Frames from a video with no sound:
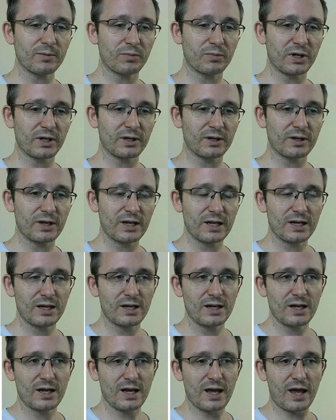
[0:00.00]
but
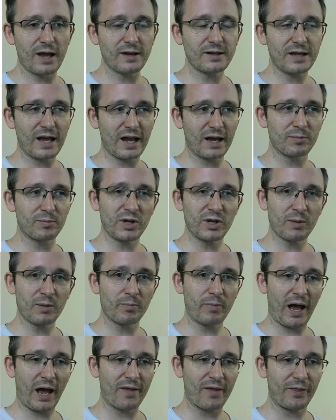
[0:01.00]
it can be a
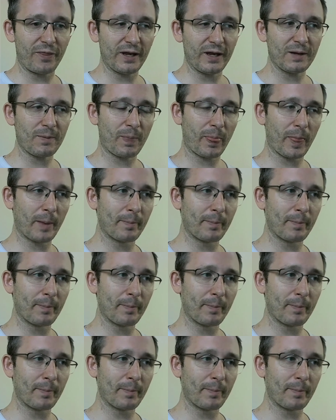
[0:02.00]
bad thing.